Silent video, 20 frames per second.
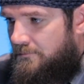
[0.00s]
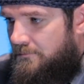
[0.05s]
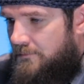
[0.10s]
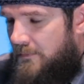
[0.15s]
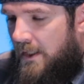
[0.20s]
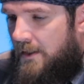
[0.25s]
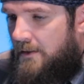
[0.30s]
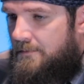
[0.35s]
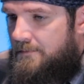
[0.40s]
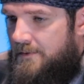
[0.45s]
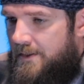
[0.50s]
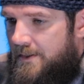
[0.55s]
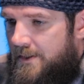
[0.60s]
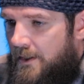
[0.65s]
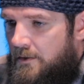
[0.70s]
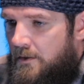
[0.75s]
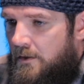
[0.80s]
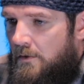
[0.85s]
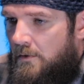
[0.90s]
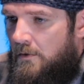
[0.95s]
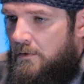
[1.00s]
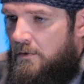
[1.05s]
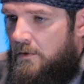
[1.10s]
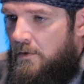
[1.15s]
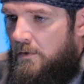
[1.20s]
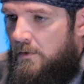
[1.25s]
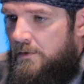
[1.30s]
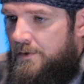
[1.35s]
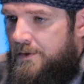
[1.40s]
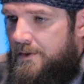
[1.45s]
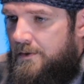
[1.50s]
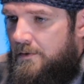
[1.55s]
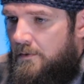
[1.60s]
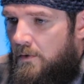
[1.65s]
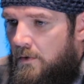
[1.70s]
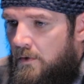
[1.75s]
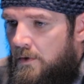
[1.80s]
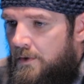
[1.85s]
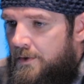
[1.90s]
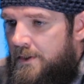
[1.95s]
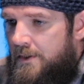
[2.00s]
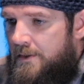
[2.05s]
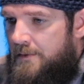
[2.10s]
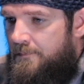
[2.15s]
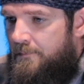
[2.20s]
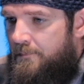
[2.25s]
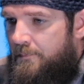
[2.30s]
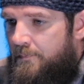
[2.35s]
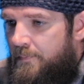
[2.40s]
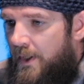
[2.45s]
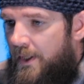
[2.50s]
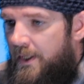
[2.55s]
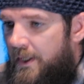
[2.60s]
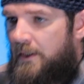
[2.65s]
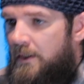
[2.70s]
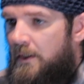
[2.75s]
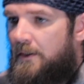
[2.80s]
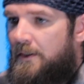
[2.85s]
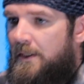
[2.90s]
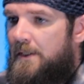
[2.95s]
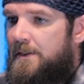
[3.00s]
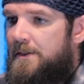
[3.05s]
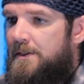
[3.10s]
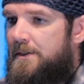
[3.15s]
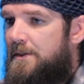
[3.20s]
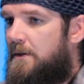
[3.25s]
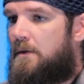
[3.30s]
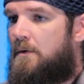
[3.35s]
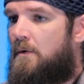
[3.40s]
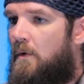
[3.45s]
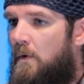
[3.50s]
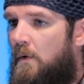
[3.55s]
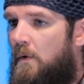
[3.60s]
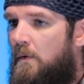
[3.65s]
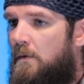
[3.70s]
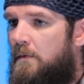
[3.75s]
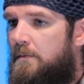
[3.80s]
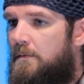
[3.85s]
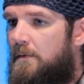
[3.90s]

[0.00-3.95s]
yeah, setting your own goals or just playing against a goal.